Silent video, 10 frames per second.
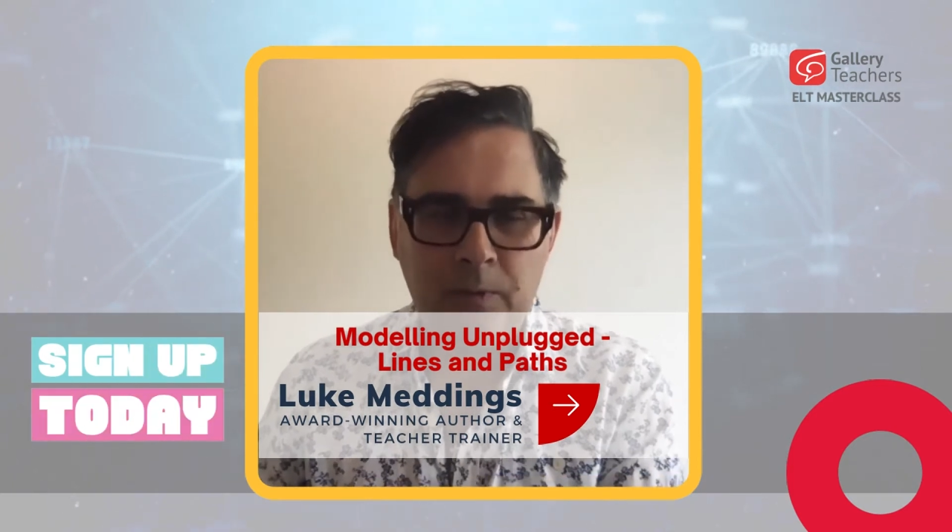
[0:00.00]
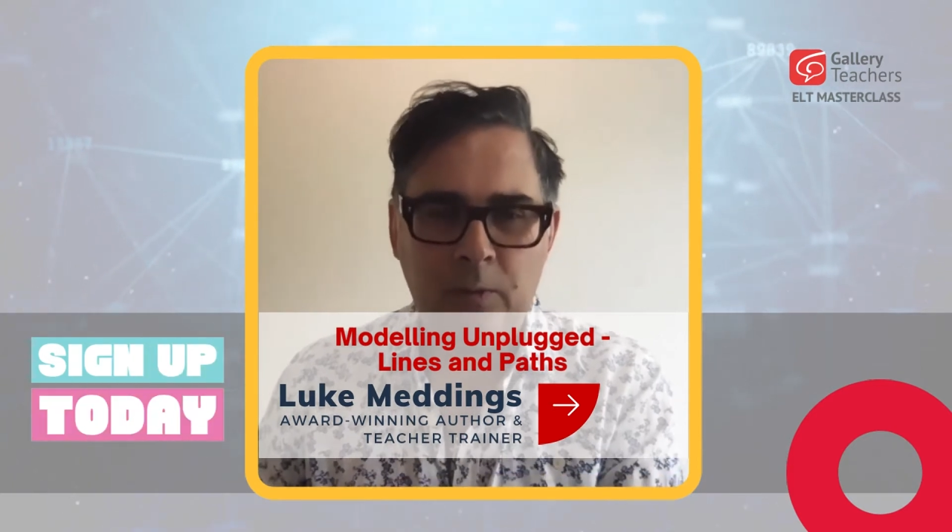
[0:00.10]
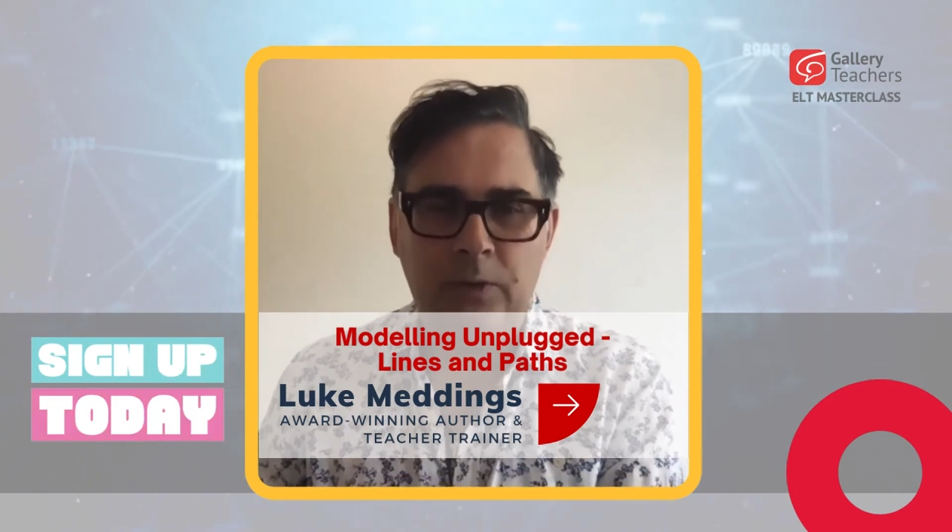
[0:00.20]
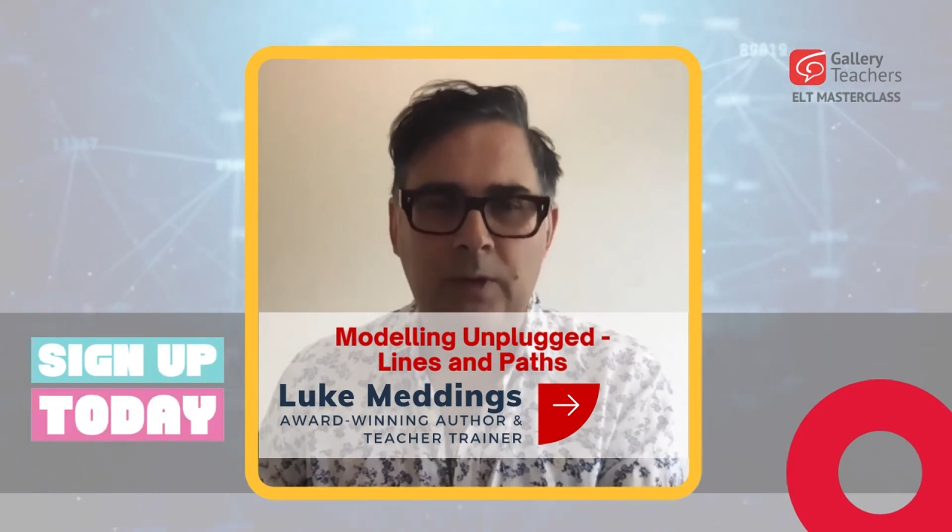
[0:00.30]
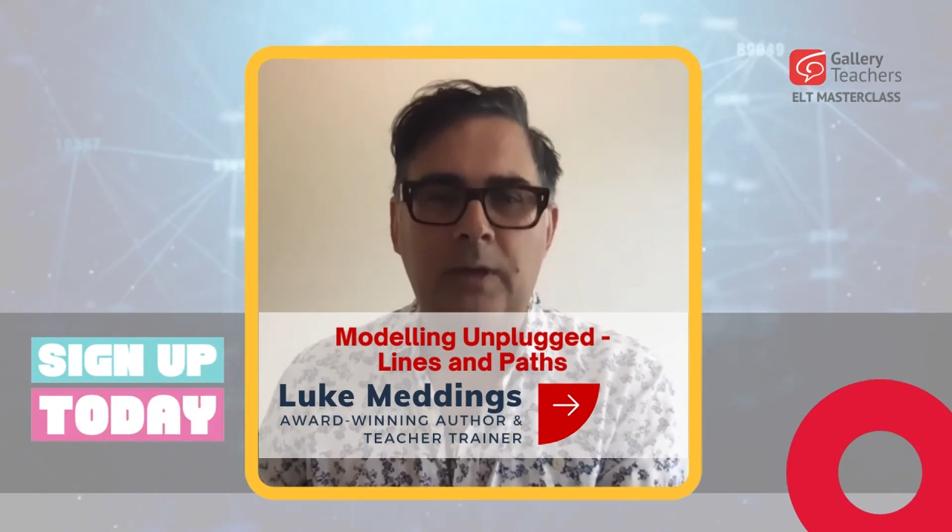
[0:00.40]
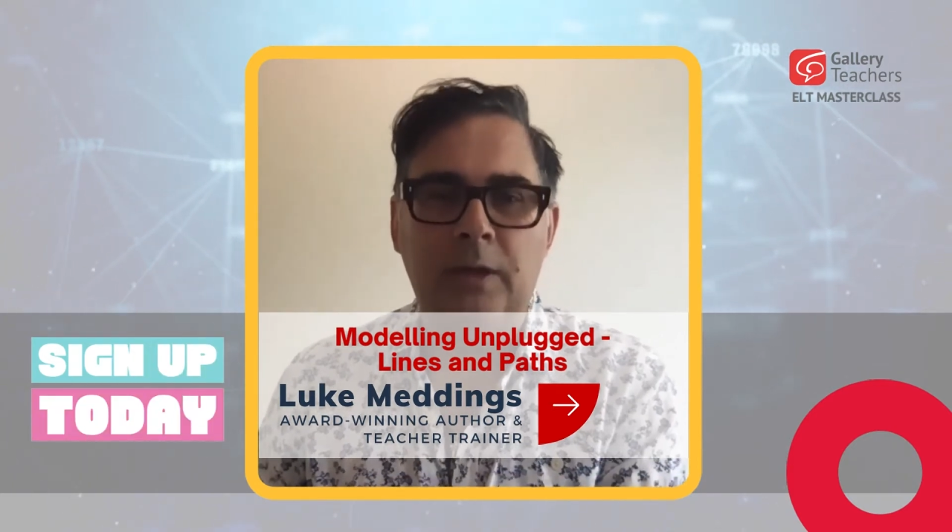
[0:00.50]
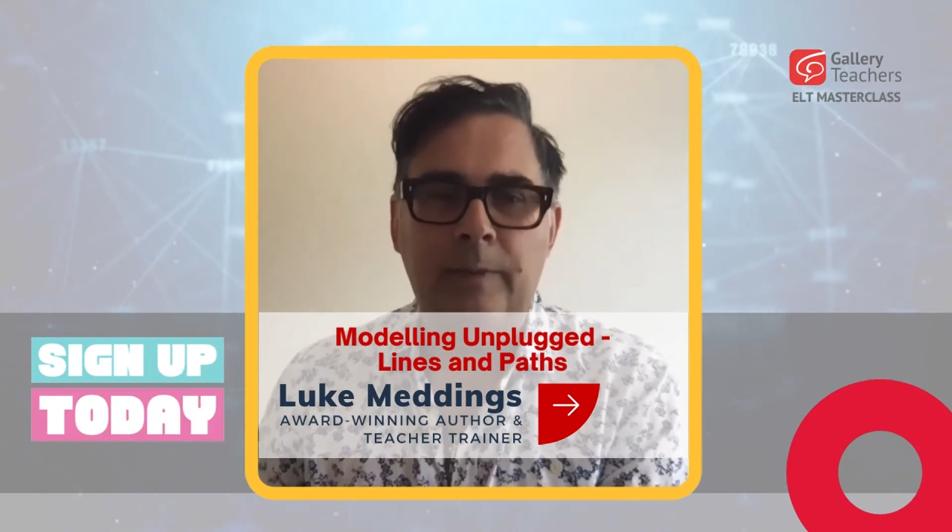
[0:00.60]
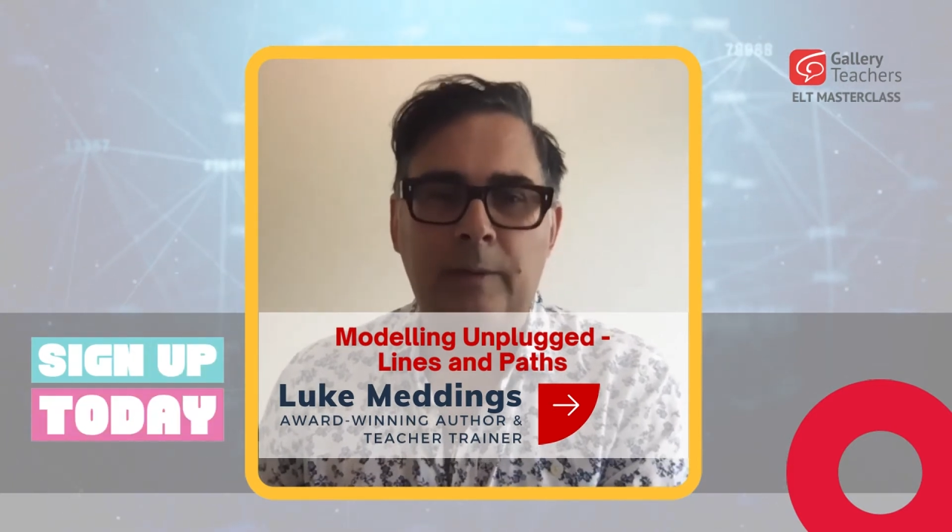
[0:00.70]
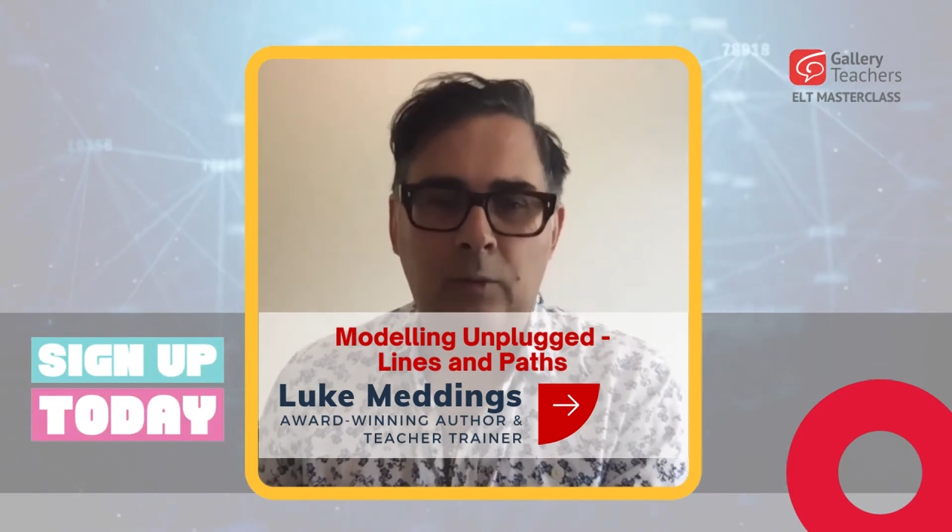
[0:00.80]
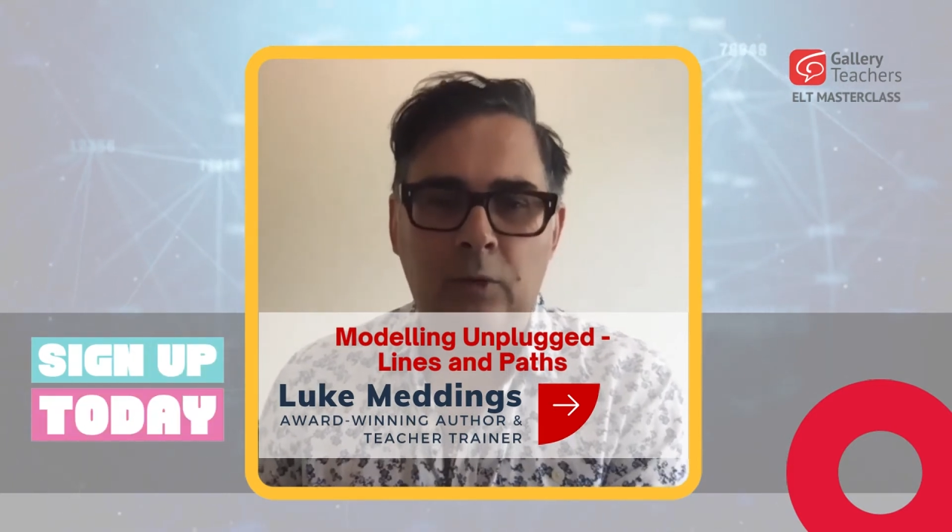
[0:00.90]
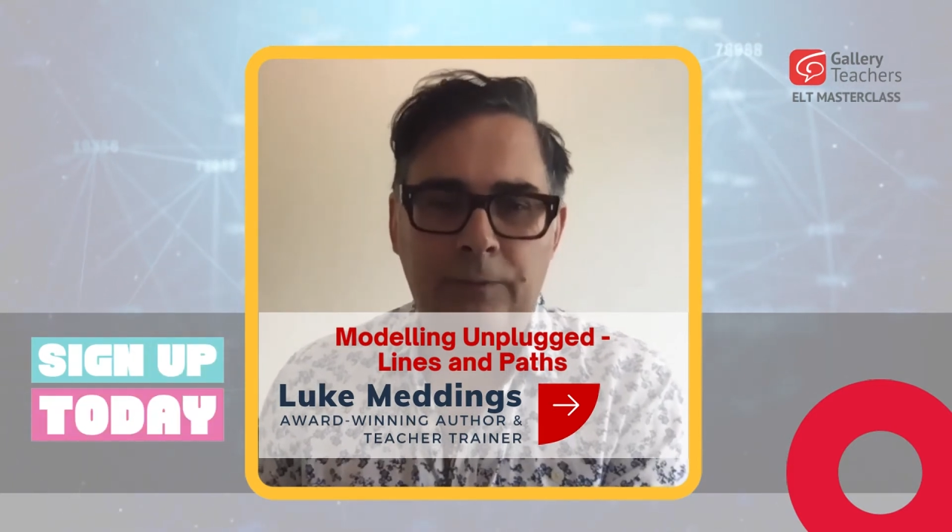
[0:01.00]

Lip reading: with a little bit more